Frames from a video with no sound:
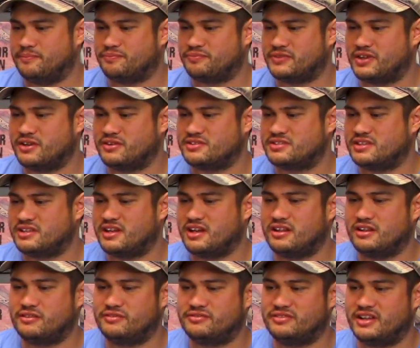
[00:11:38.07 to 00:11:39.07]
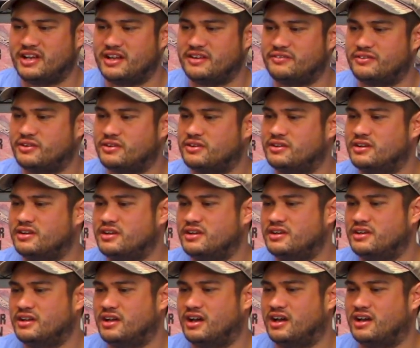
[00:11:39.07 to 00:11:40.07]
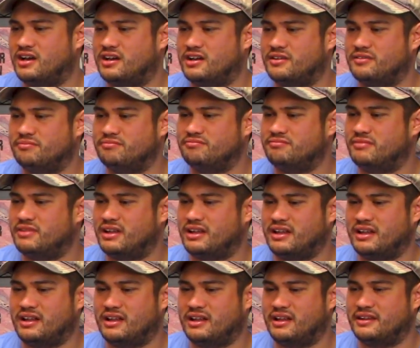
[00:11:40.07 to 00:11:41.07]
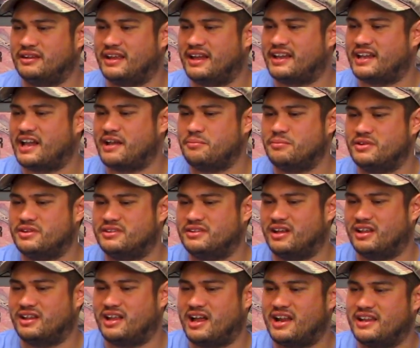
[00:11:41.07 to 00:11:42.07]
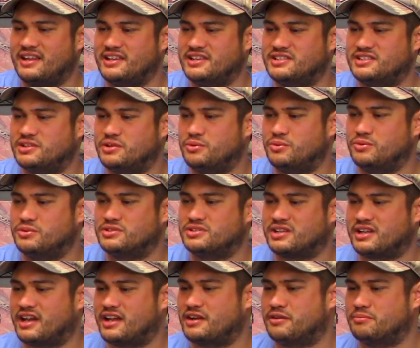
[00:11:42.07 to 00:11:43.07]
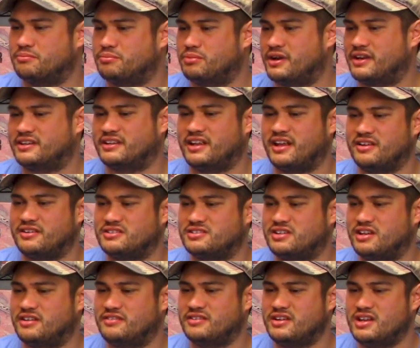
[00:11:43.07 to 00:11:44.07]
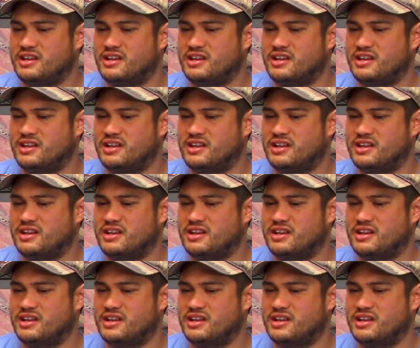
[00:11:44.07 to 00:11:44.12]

Here's the yellow flavor. They came with a lot of these tools to kind of break down stuff.